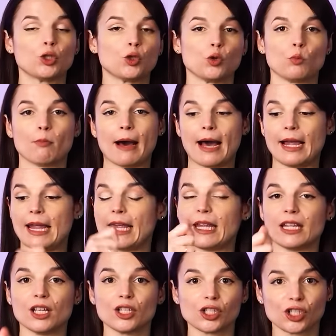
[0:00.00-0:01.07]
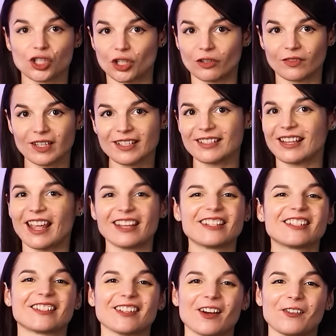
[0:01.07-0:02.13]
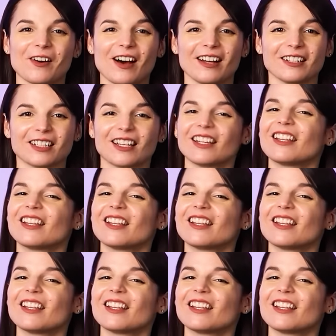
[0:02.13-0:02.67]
to buy a service, and so on.